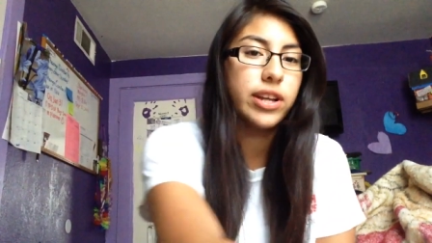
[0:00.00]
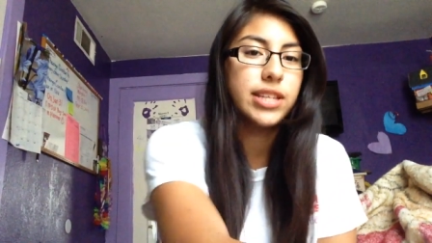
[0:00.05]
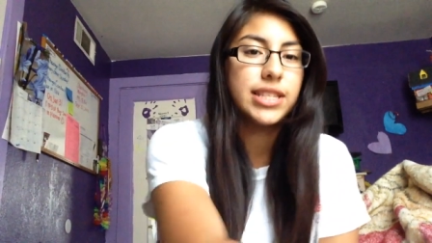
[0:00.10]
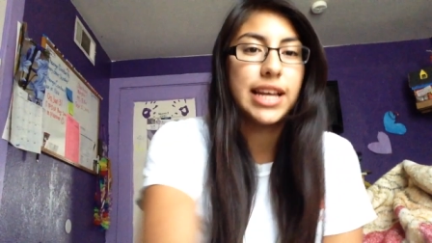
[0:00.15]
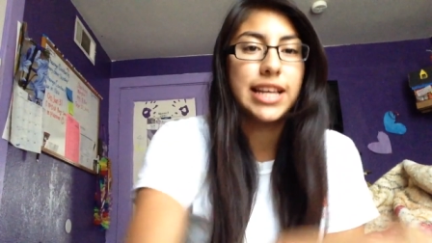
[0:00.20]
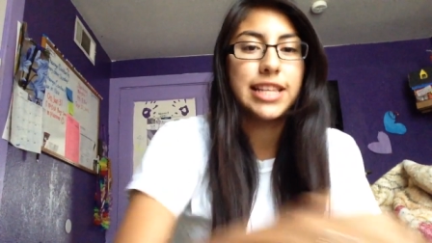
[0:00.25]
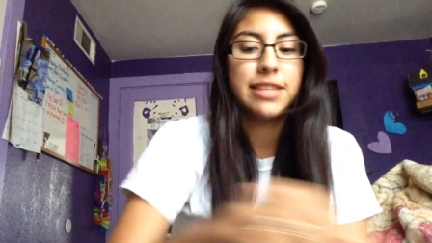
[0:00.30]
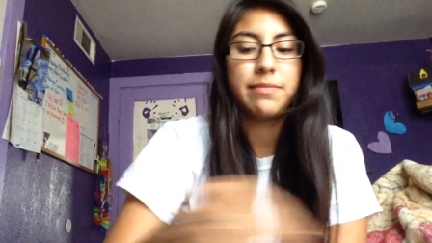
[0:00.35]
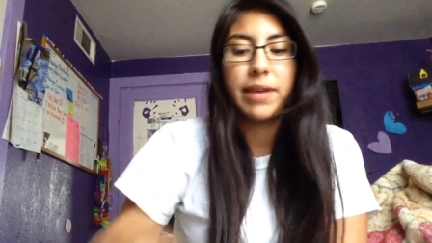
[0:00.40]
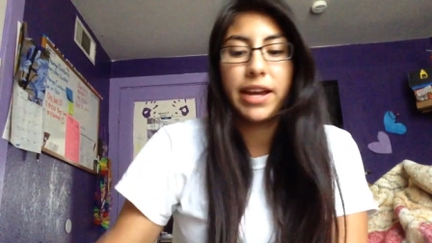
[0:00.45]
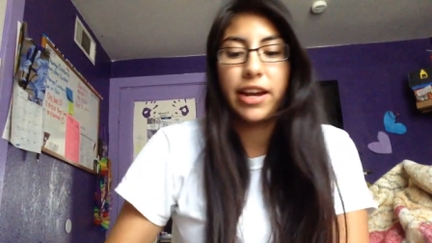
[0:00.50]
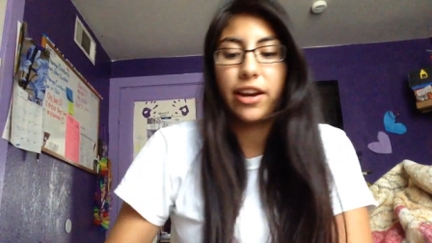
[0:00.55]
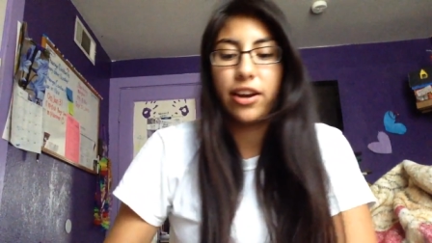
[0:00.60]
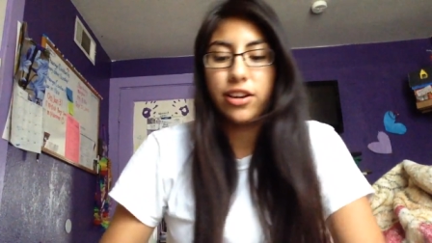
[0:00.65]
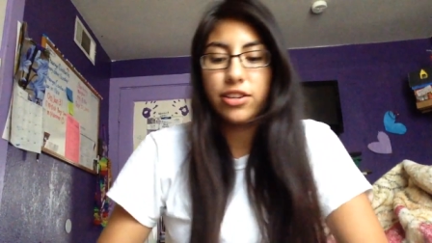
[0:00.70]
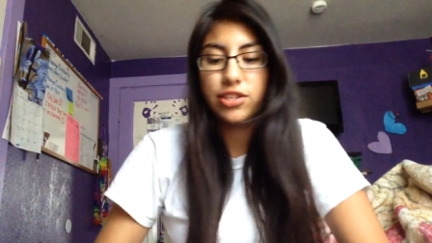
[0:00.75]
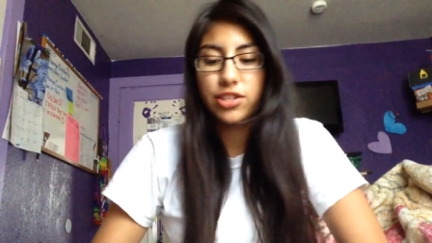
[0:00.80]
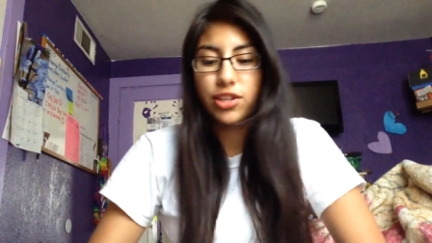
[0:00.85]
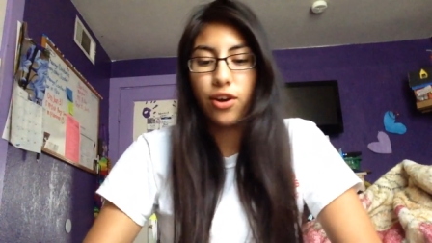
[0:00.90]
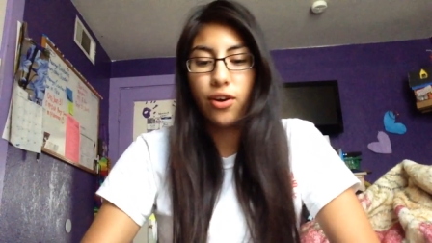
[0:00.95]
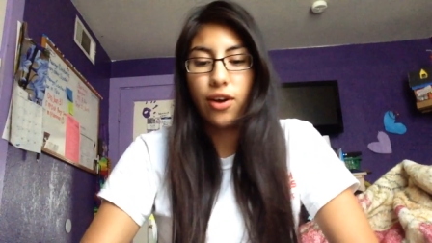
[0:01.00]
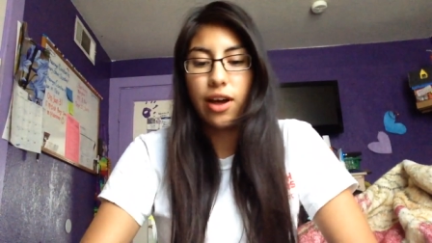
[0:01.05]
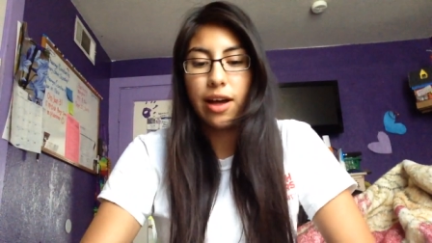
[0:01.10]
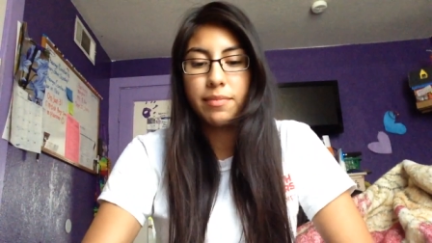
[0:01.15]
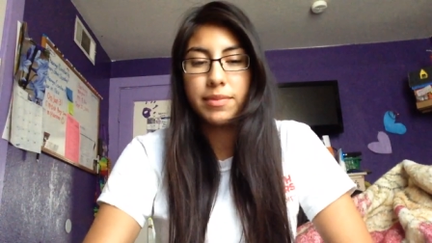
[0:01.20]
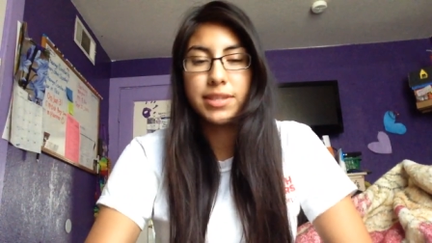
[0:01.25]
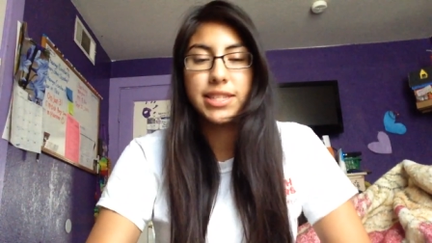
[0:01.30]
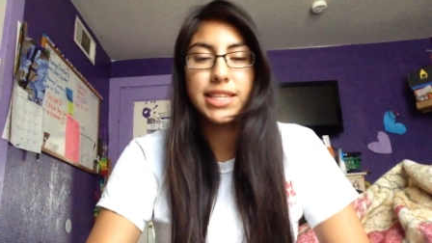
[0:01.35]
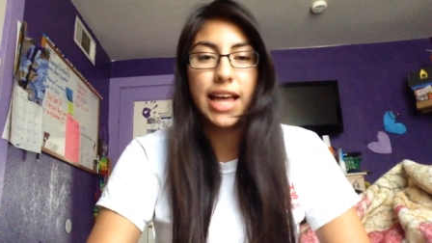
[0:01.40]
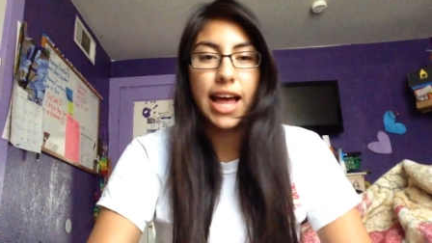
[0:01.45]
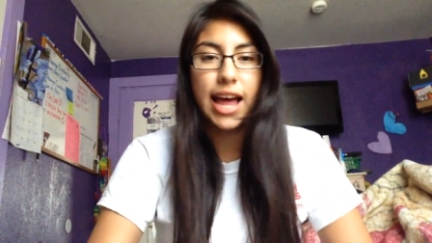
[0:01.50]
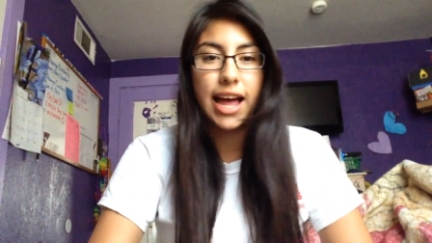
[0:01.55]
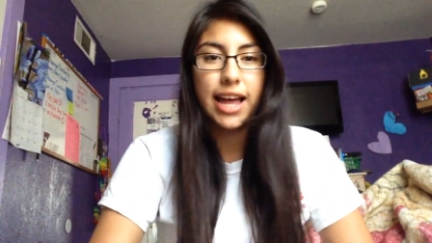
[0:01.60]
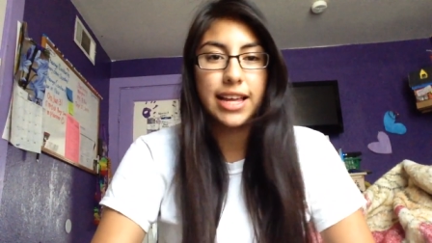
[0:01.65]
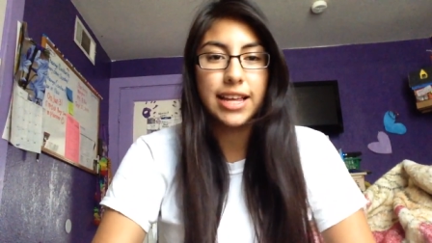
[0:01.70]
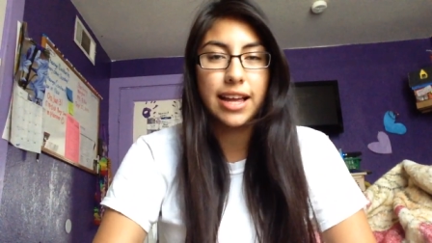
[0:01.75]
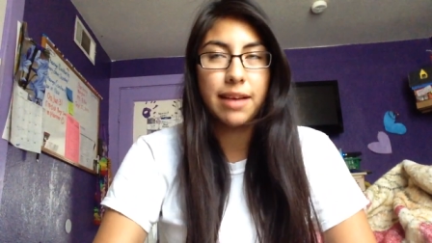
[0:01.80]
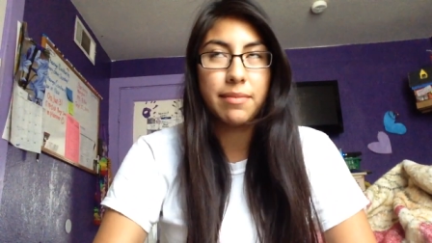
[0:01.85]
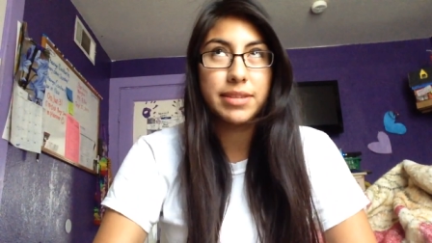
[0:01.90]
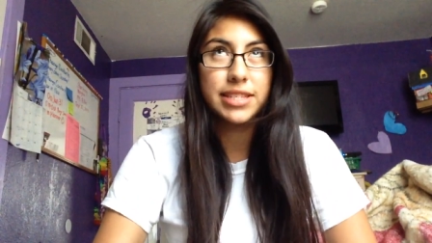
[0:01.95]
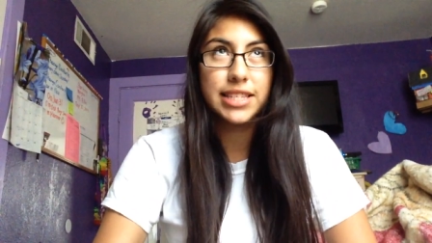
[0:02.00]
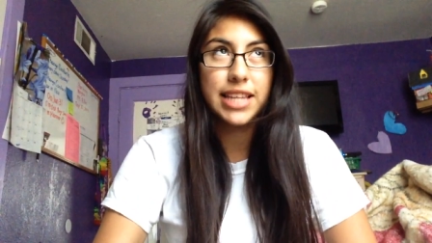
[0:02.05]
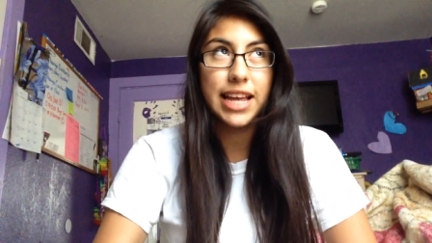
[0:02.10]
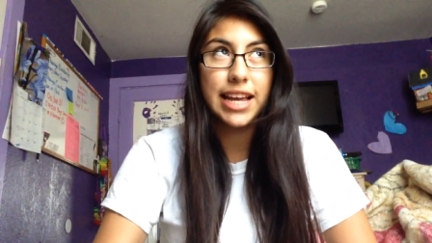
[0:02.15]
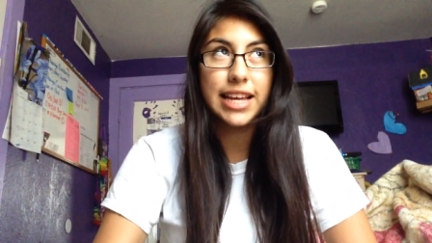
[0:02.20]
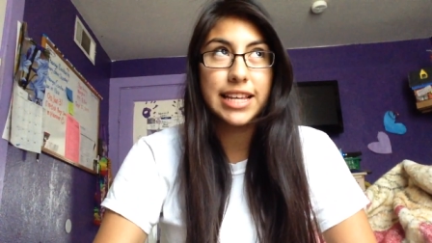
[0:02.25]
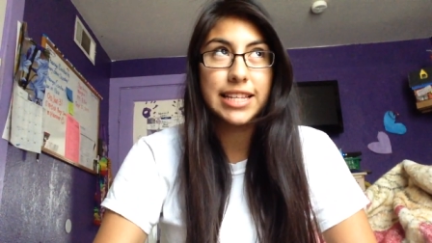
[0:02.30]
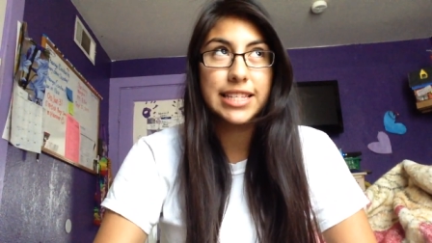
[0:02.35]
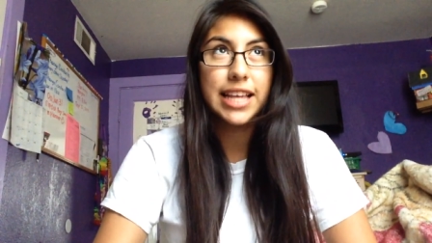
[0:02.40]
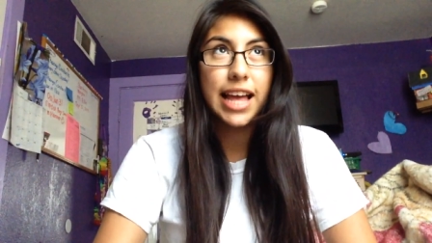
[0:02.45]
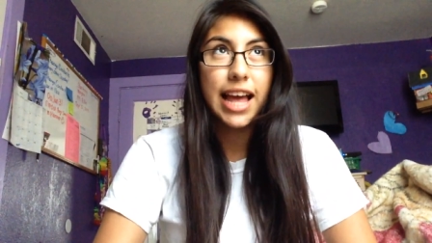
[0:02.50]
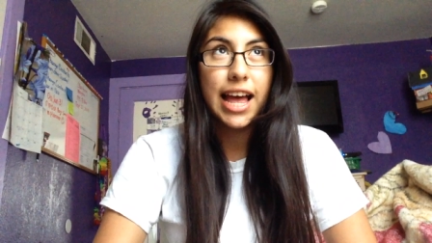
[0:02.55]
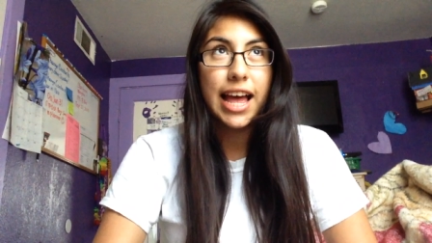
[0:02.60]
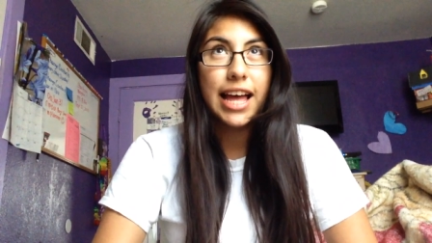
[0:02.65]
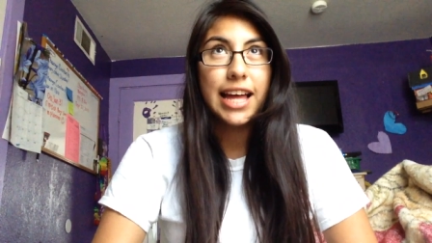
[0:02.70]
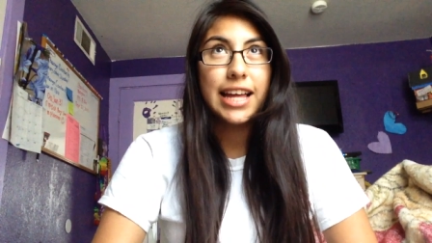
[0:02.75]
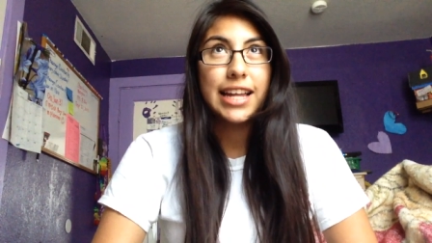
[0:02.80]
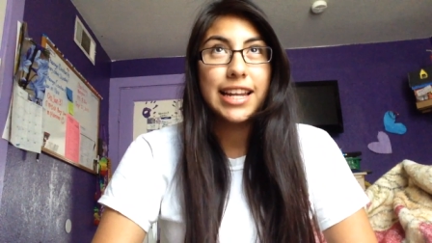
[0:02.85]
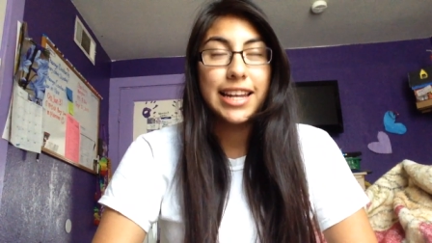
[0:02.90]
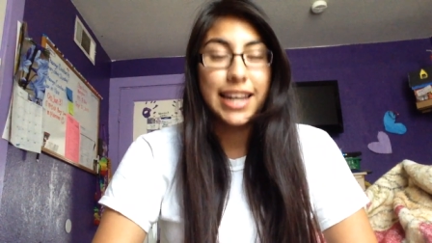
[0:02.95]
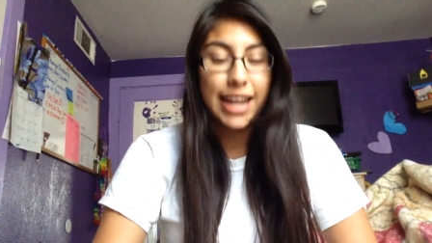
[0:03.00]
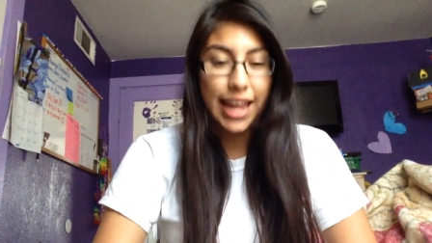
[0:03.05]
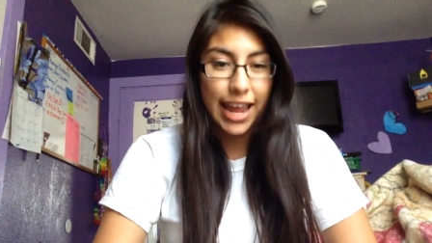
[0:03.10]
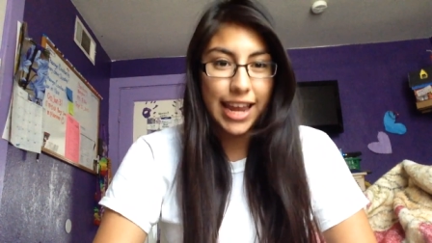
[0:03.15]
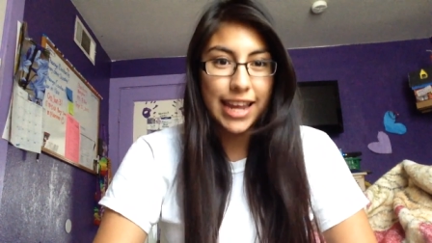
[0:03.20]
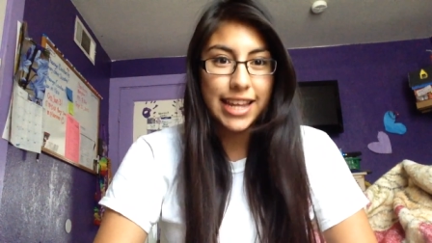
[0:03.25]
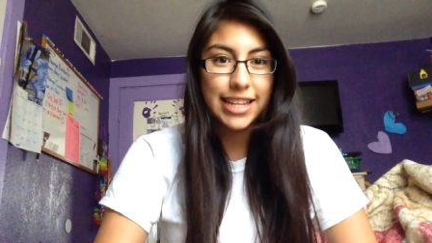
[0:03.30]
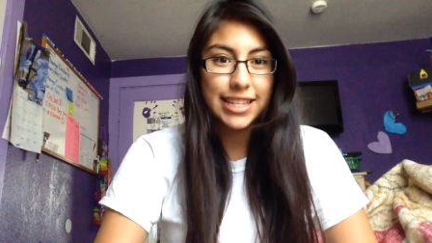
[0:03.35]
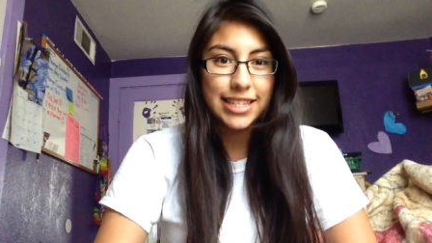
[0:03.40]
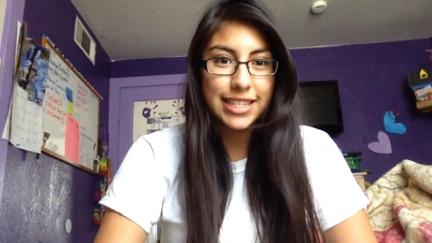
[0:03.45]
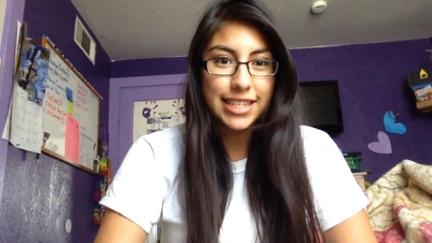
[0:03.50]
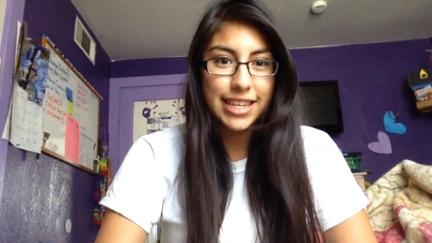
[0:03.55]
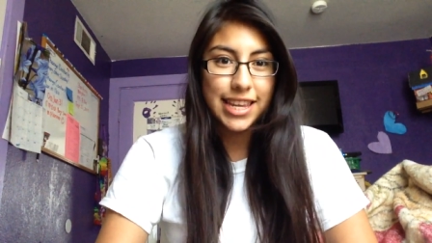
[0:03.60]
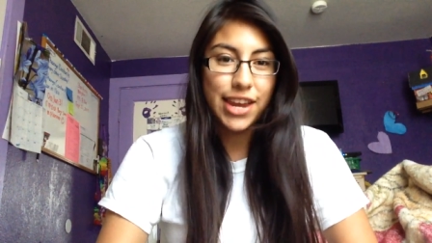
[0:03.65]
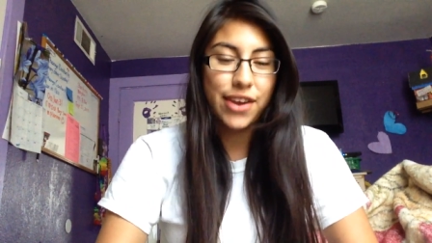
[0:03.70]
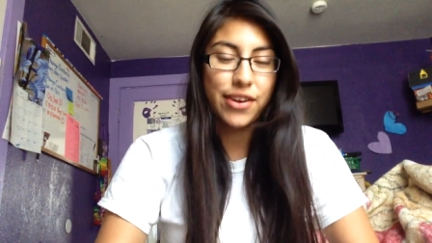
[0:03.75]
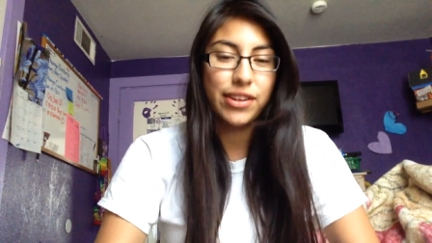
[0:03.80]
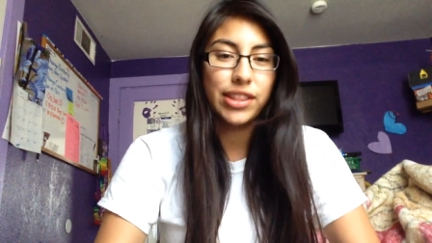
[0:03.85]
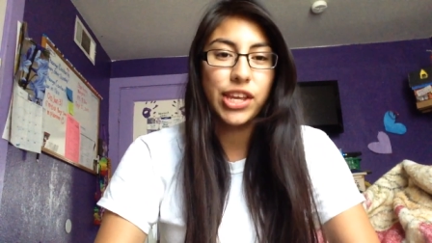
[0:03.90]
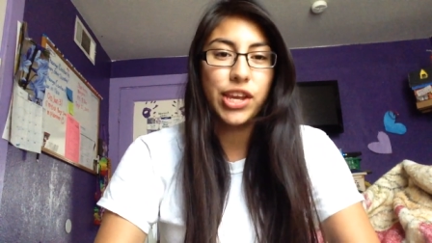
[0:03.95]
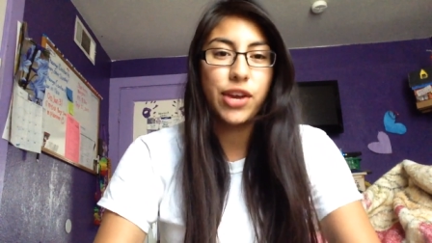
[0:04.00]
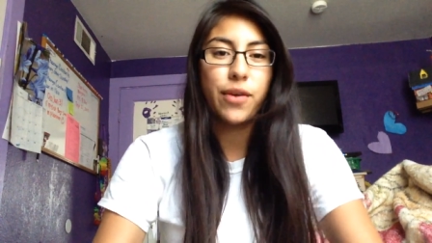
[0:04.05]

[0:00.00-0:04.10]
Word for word: a size bigger so I'm size I'm a size 8 here in the